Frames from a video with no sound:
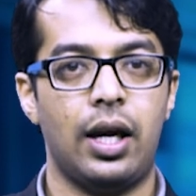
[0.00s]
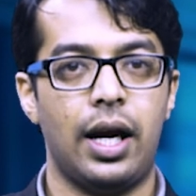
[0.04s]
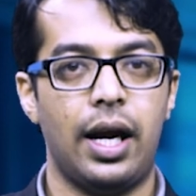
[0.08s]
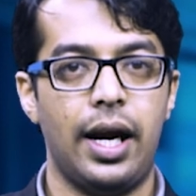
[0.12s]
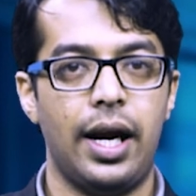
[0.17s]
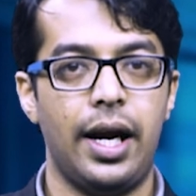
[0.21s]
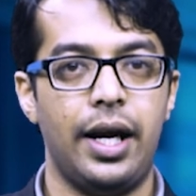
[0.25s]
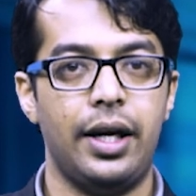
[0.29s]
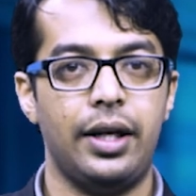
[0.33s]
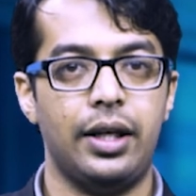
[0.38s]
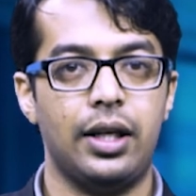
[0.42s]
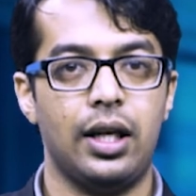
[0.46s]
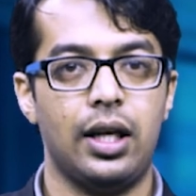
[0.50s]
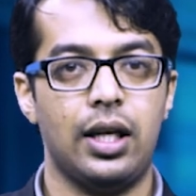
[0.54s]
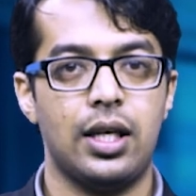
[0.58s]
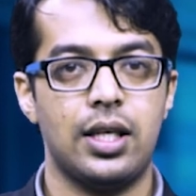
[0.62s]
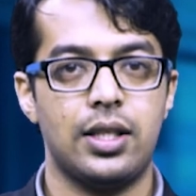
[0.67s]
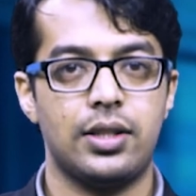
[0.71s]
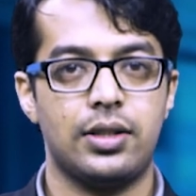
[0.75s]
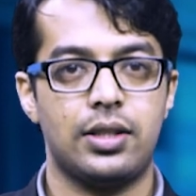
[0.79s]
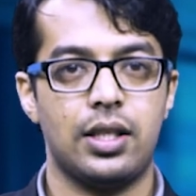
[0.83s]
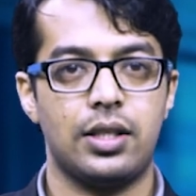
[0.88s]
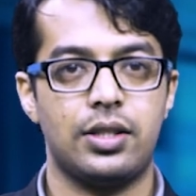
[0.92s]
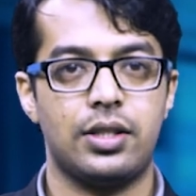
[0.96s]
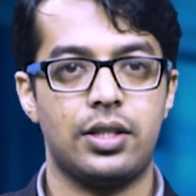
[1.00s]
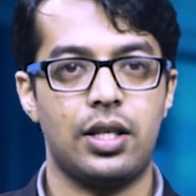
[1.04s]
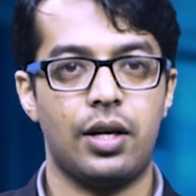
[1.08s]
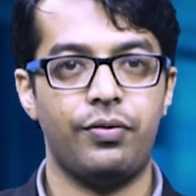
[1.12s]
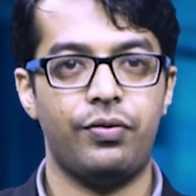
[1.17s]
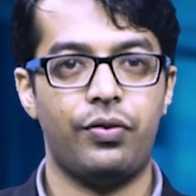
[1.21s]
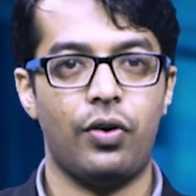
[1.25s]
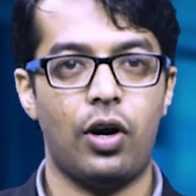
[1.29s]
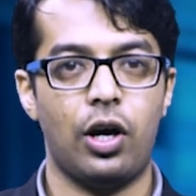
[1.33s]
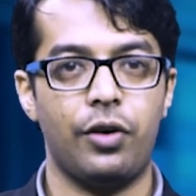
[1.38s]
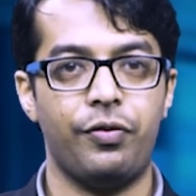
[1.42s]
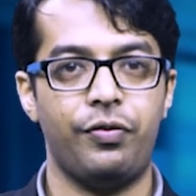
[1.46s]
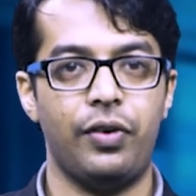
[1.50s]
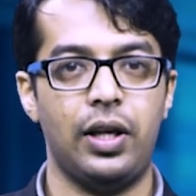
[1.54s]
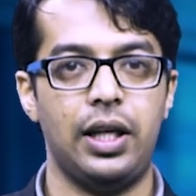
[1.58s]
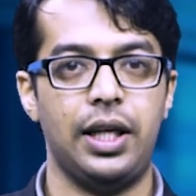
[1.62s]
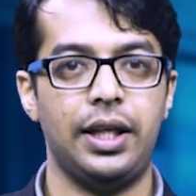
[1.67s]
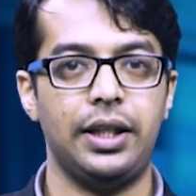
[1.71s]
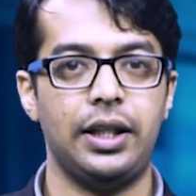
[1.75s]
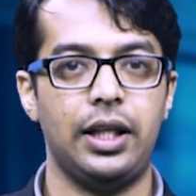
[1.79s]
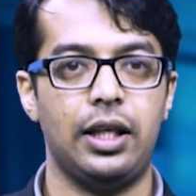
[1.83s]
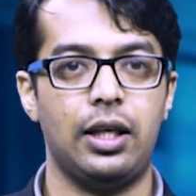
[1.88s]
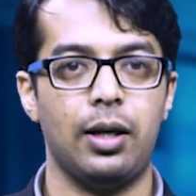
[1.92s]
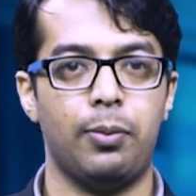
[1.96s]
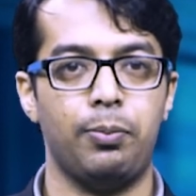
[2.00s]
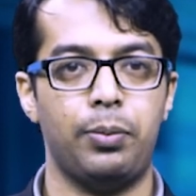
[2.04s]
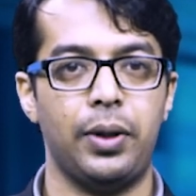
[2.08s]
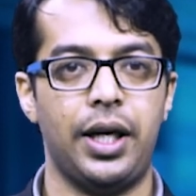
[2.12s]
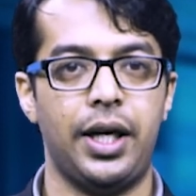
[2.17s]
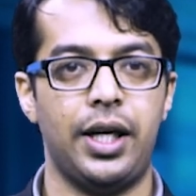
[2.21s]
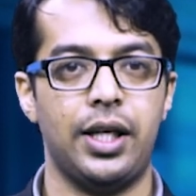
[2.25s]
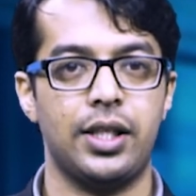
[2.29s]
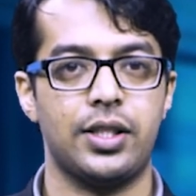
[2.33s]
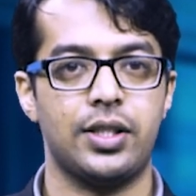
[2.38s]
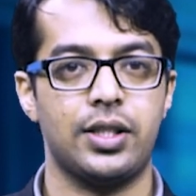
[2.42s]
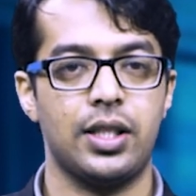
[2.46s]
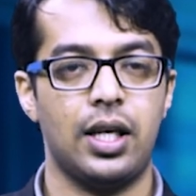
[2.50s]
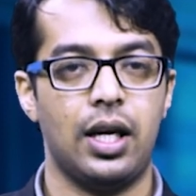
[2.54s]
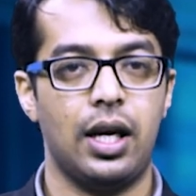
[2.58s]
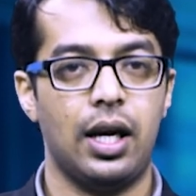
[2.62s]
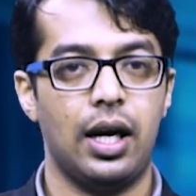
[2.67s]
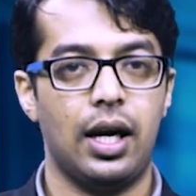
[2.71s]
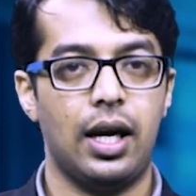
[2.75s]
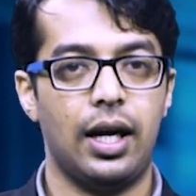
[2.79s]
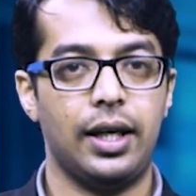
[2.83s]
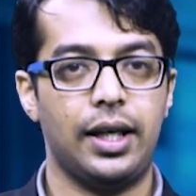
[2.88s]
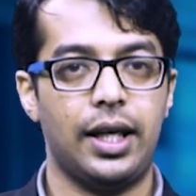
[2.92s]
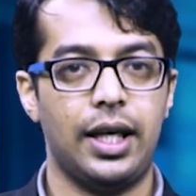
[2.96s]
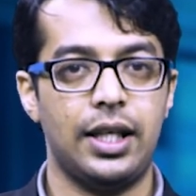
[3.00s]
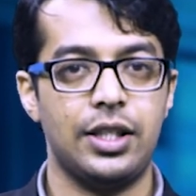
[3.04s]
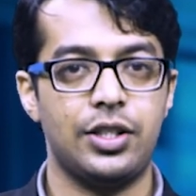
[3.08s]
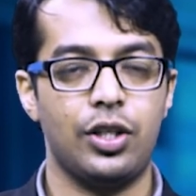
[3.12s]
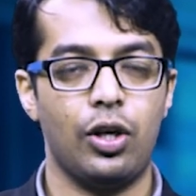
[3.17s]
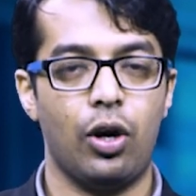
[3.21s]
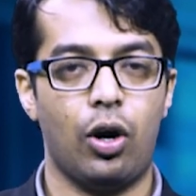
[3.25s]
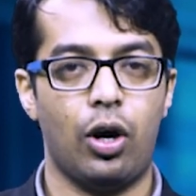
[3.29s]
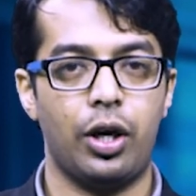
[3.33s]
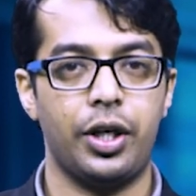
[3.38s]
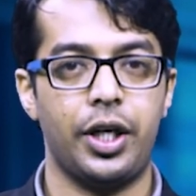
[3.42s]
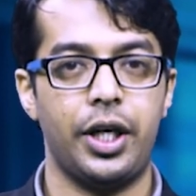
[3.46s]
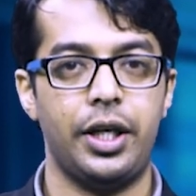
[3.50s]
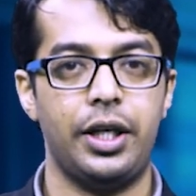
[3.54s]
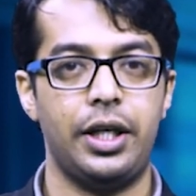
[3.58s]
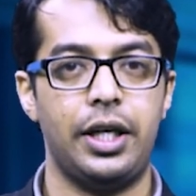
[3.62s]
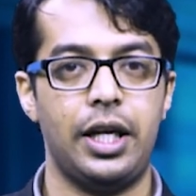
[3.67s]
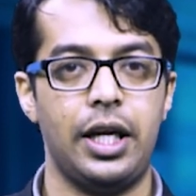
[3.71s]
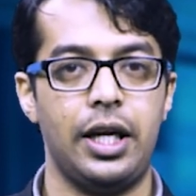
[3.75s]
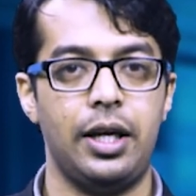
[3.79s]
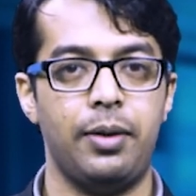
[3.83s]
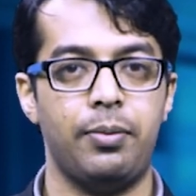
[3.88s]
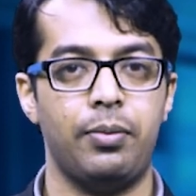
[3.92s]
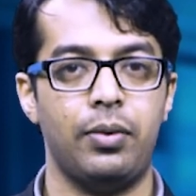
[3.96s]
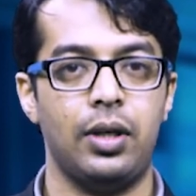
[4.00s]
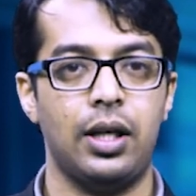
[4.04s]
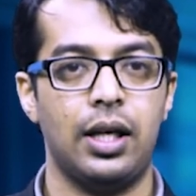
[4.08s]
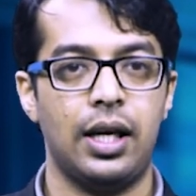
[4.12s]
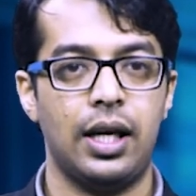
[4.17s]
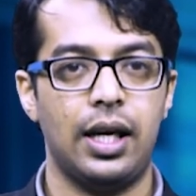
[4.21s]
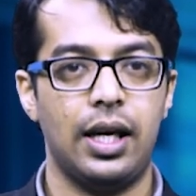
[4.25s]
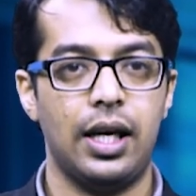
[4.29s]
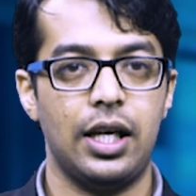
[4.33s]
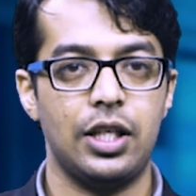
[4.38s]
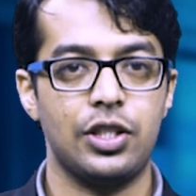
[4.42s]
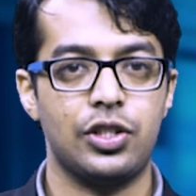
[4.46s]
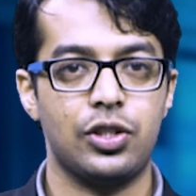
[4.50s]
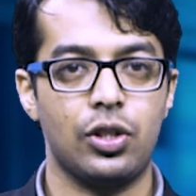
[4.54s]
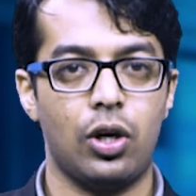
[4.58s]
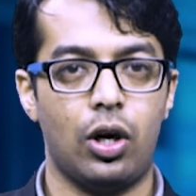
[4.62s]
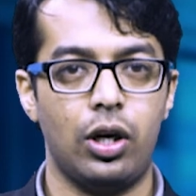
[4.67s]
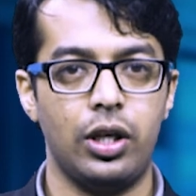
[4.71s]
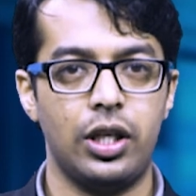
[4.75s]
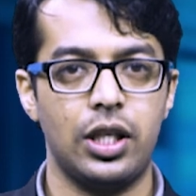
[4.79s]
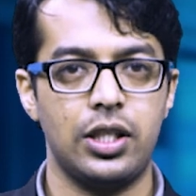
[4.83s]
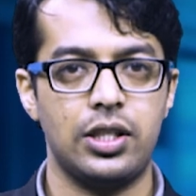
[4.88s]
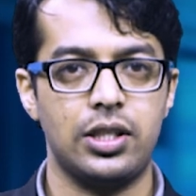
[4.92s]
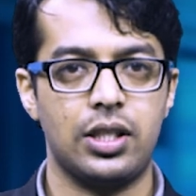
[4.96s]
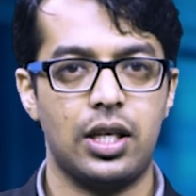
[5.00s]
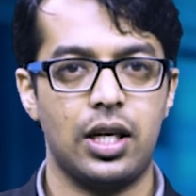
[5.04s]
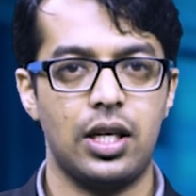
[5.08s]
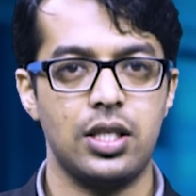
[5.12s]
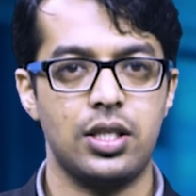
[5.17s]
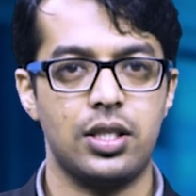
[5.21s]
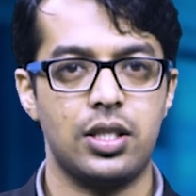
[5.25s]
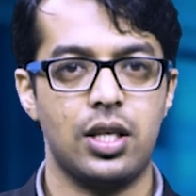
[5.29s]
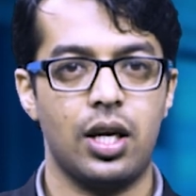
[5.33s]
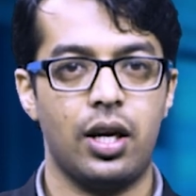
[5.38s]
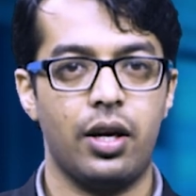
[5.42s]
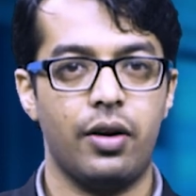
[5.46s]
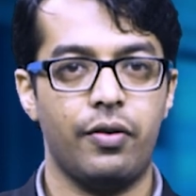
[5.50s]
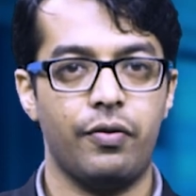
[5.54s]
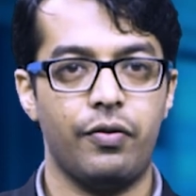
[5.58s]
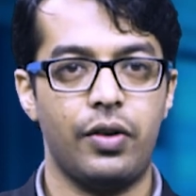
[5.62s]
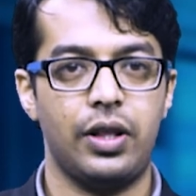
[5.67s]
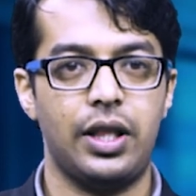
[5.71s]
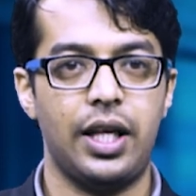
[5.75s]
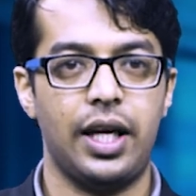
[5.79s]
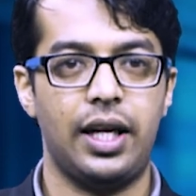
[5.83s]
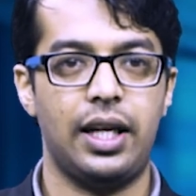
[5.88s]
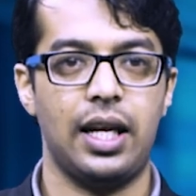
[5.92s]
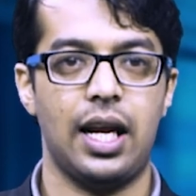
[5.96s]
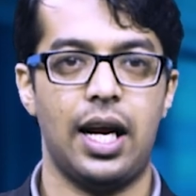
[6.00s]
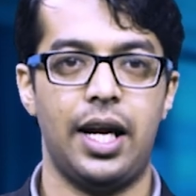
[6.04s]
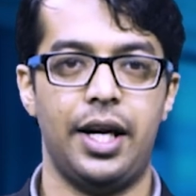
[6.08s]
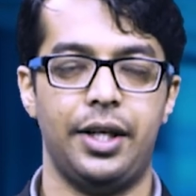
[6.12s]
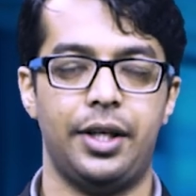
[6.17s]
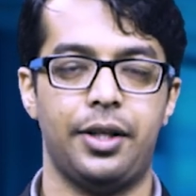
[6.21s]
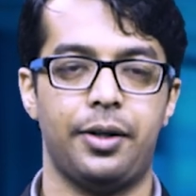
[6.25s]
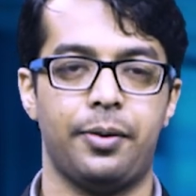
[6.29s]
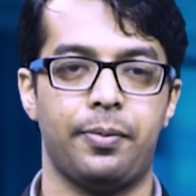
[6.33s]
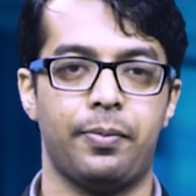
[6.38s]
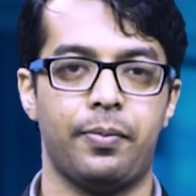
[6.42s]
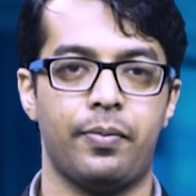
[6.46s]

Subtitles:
and system for filing the complaints against the audit team is not discussed with the client.